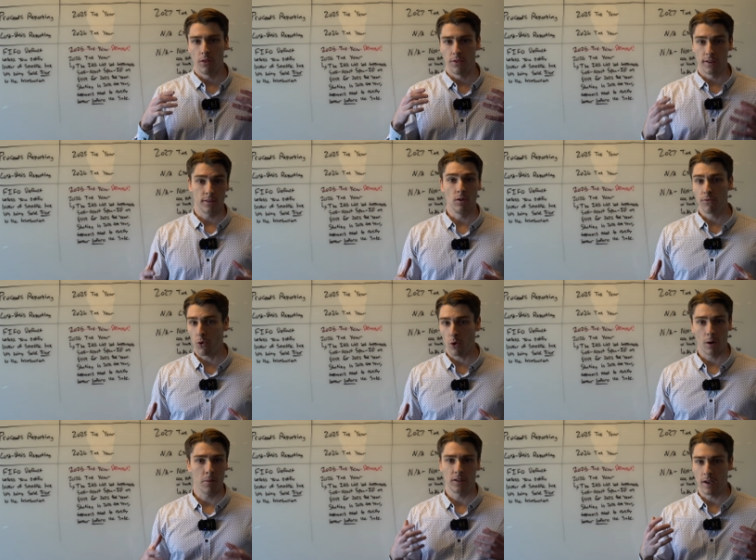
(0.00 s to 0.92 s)
this new
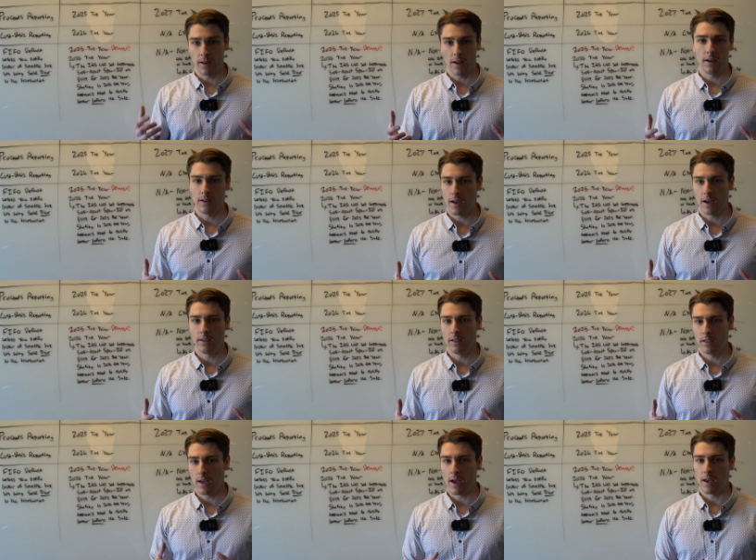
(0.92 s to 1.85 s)
form, the 1099
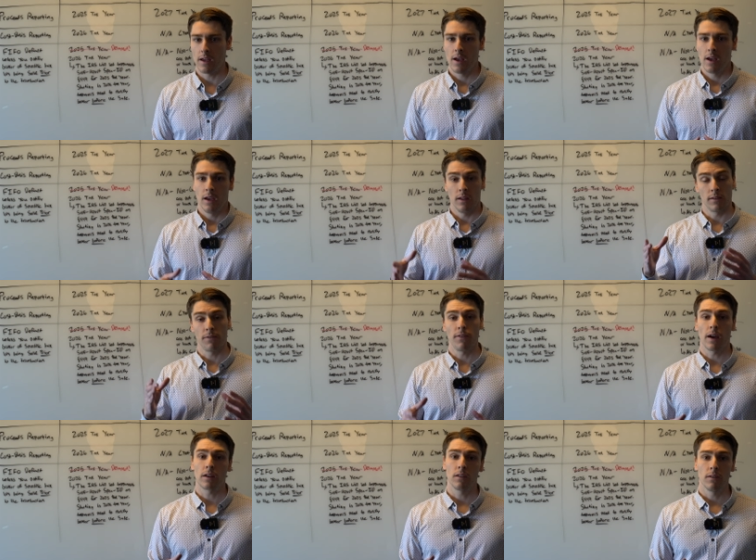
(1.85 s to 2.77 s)
DA, is
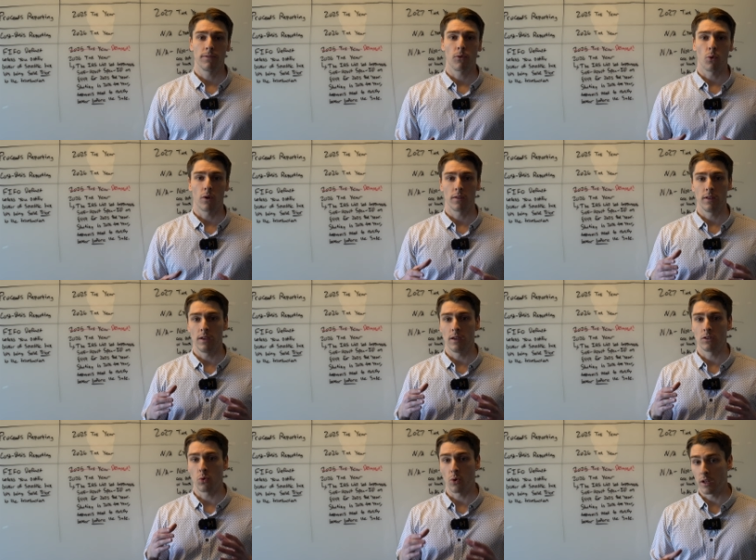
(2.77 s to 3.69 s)
effective for
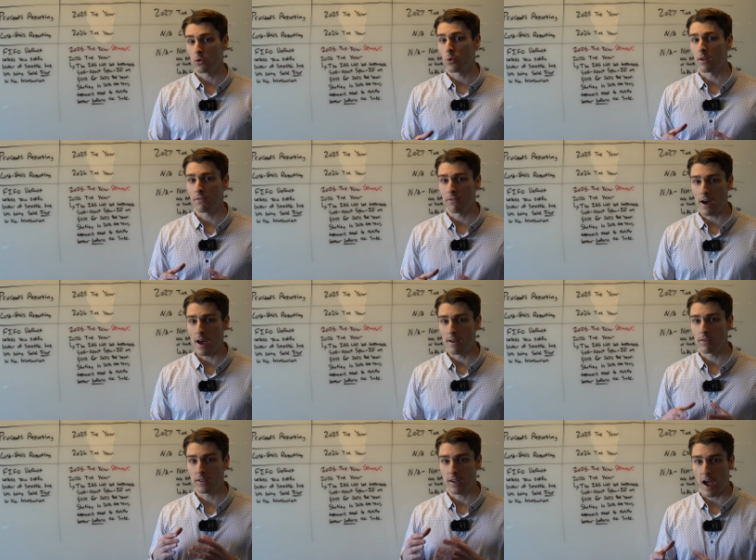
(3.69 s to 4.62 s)
the
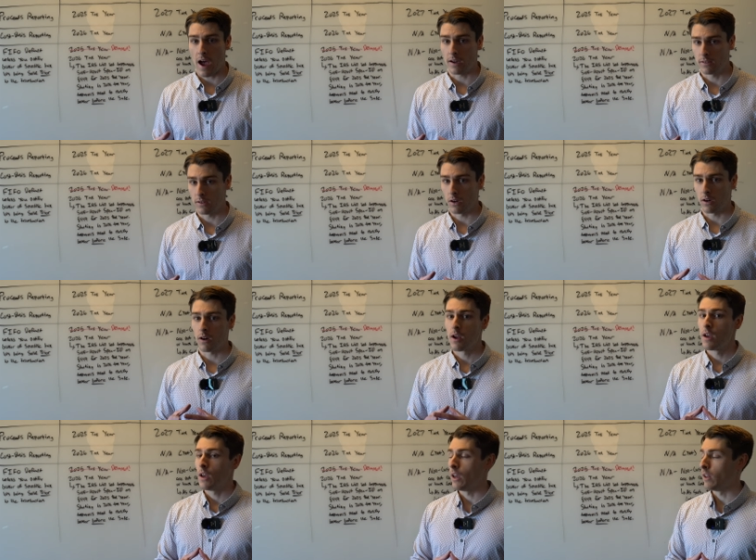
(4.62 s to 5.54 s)
2025 tax year.
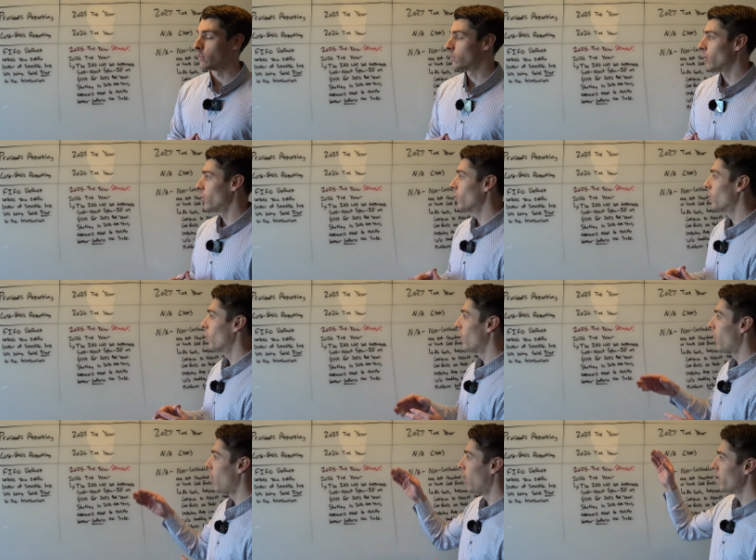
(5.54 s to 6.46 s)
And so
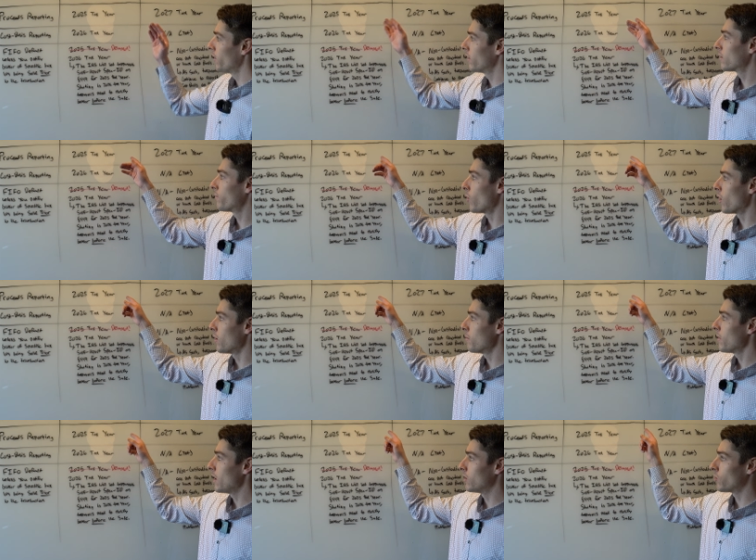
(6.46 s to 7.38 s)
on this
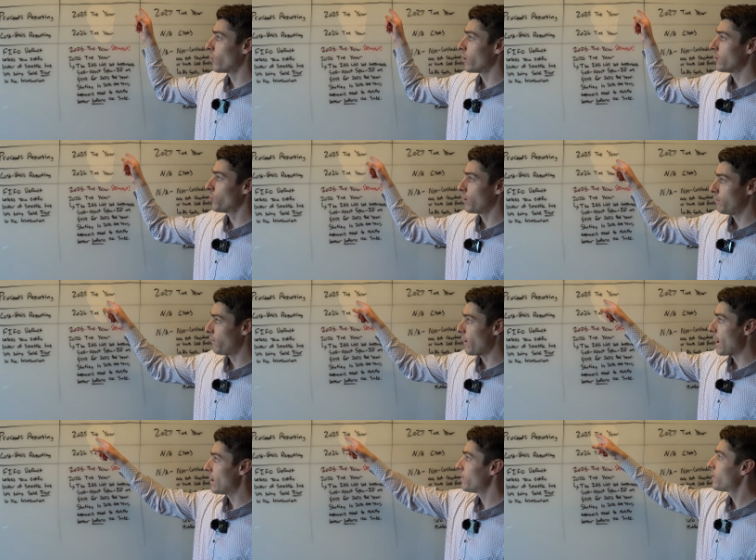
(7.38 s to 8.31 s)
form in
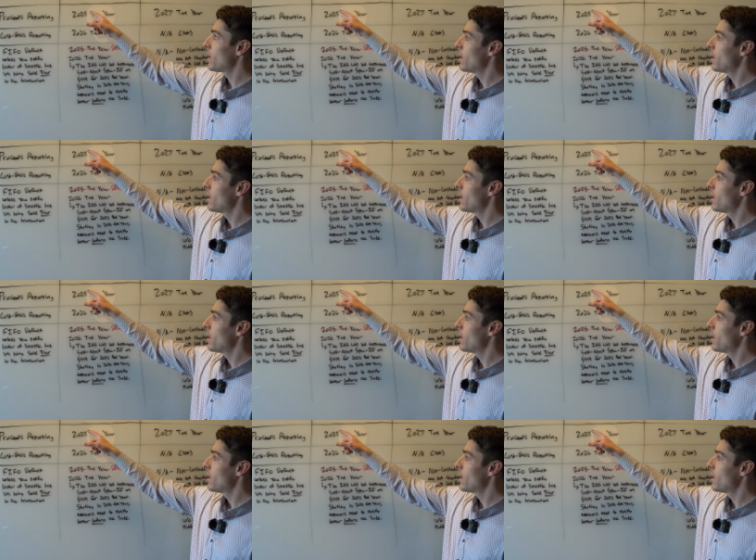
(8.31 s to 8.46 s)
2025,